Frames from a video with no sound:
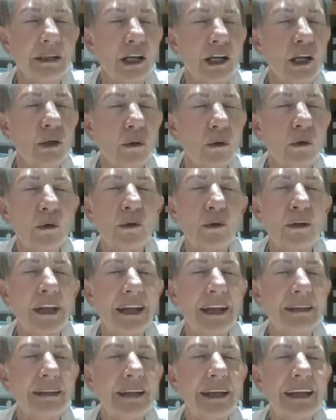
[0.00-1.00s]
Lord,
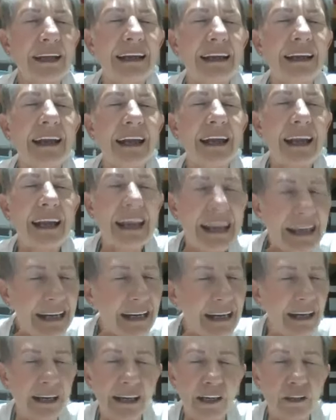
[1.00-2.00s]
that in
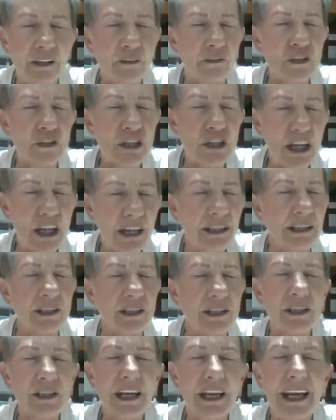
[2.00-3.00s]
any kind of
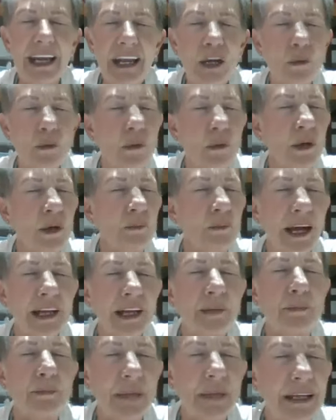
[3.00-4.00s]
challenge anyone
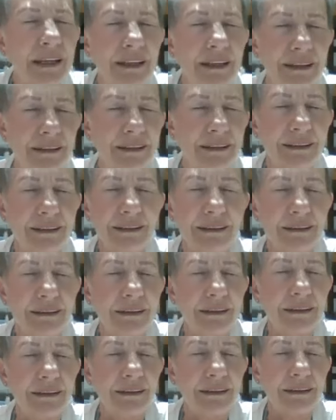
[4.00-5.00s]
might be,
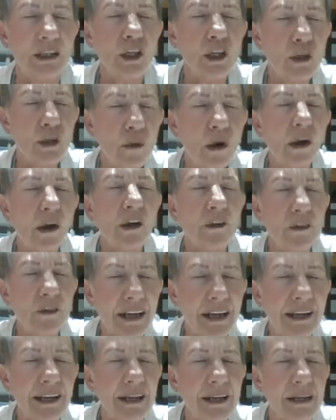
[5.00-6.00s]
you are
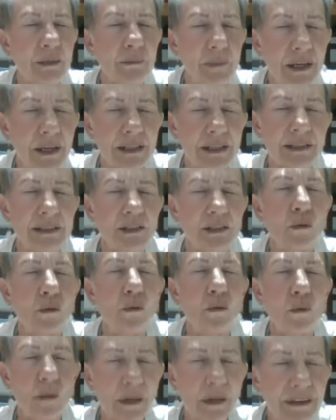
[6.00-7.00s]
there in the midst
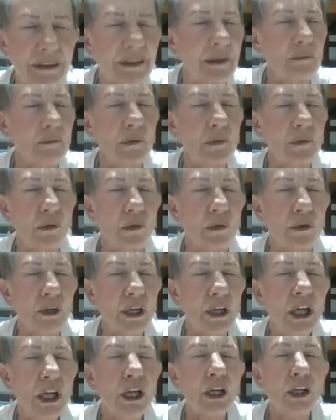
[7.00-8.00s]
with them, Lord.
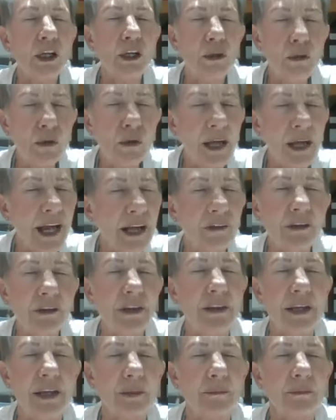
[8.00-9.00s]
You carry
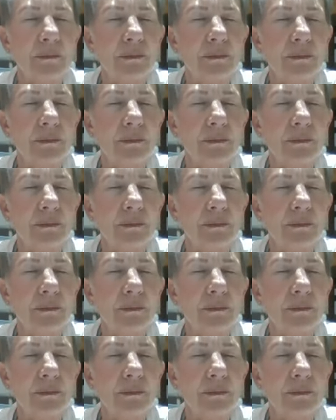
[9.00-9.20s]
them